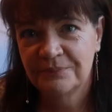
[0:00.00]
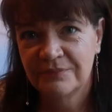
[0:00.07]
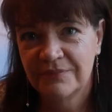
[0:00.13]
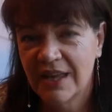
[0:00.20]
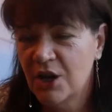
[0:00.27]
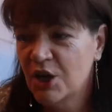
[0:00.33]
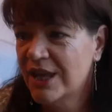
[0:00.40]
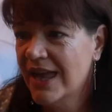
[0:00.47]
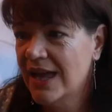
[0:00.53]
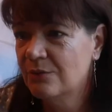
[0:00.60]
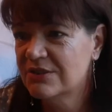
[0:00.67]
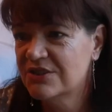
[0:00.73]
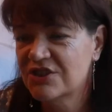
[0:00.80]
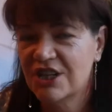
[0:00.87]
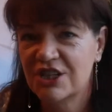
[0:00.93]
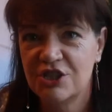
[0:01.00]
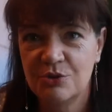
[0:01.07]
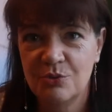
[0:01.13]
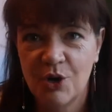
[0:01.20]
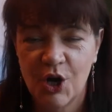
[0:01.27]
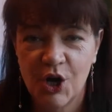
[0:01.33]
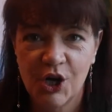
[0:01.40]
They don't care what size
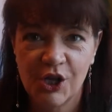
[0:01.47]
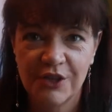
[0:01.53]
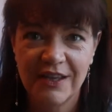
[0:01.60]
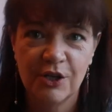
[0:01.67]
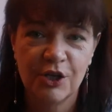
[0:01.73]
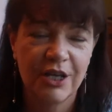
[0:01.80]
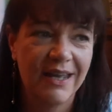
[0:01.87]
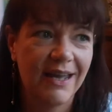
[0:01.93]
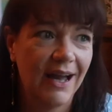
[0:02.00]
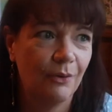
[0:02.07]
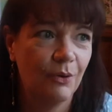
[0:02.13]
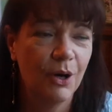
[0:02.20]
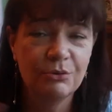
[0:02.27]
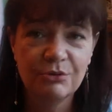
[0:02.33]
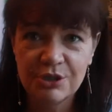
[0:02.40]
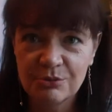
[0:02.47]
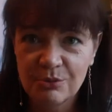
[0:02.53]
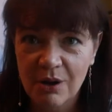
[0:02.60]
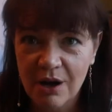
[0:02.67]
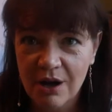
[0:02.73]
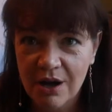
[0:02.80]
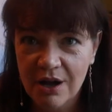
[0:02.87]
you are. They don't care how old you
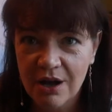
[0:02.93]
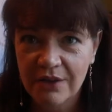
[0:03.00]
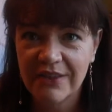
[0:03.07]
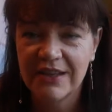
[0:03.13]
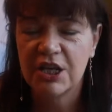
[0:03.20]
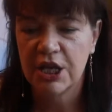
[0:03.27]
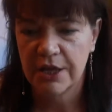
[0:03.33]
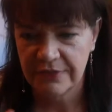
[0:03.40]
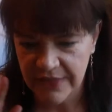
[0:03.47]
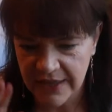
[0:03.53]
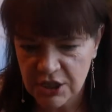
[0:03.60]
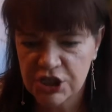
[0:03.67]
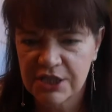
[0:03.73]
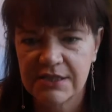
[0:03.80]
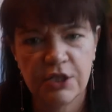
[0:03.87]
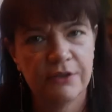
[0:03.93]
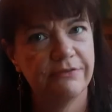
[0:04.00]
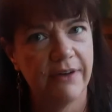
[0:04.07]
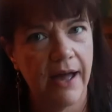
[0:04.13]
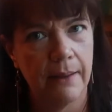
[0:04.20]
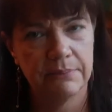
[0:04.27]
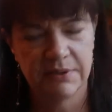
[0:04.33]
are. They, they just look
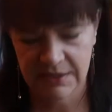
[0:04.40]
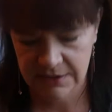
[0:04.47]
fab.